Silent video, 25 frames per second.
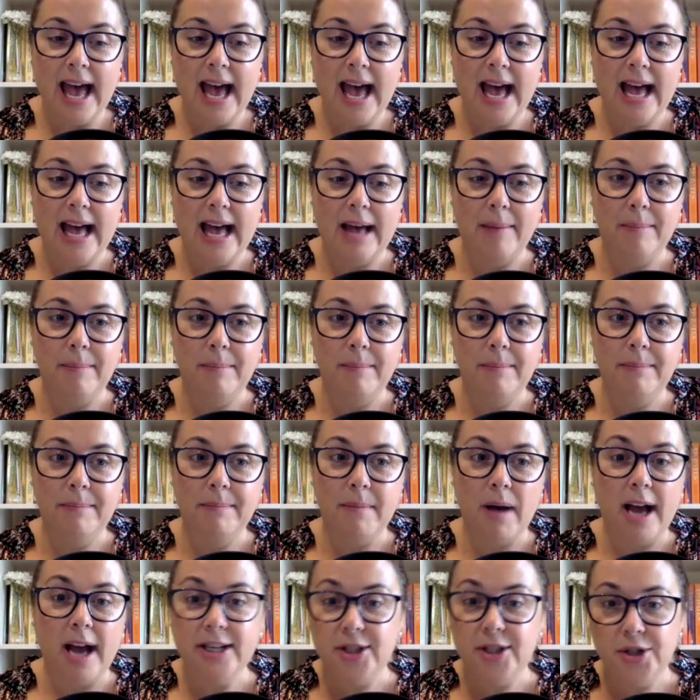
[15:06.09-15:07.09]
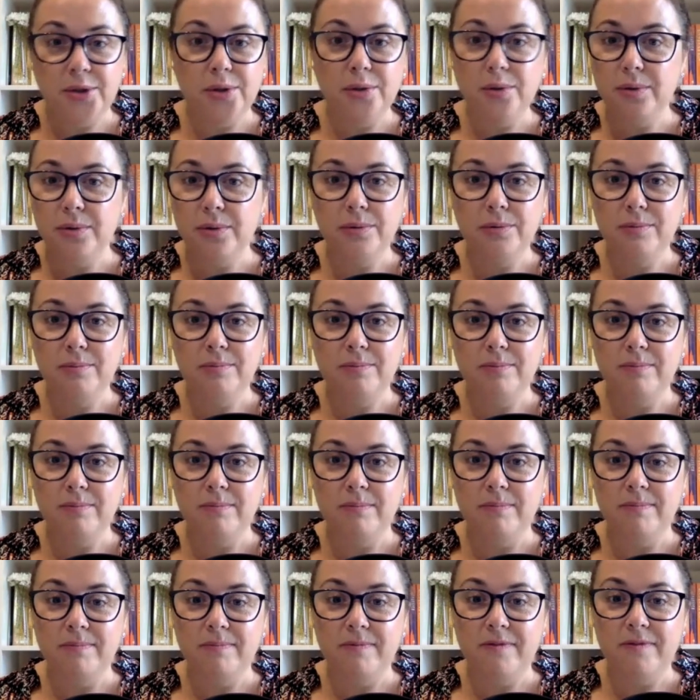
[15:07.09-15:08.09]
I do
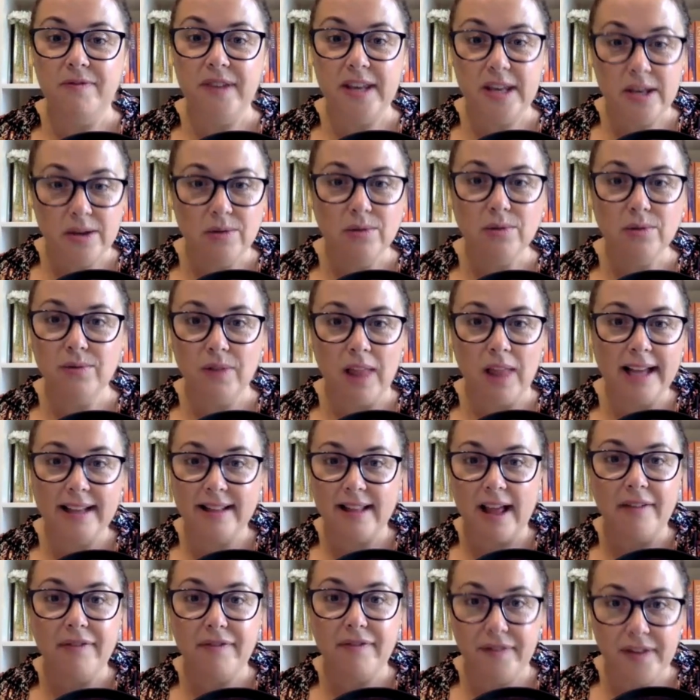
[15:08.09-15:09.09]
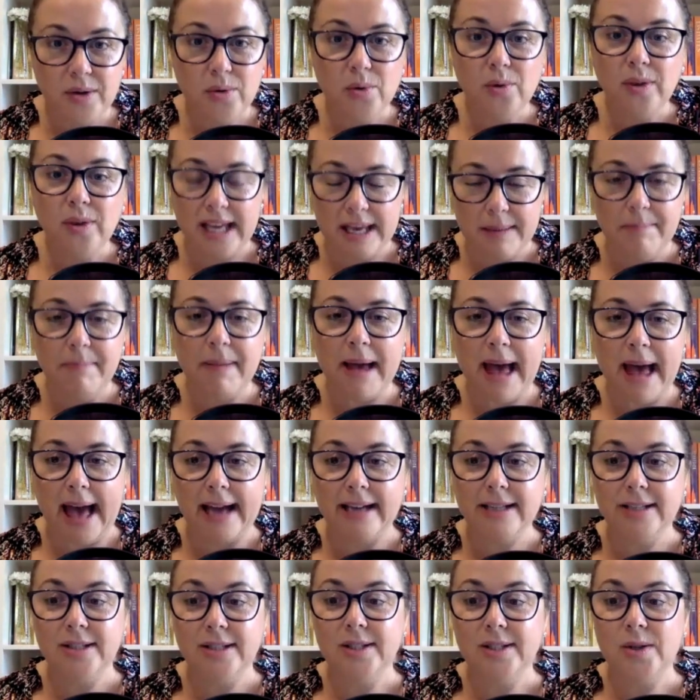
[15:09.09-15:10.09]
feel like I feel the impact.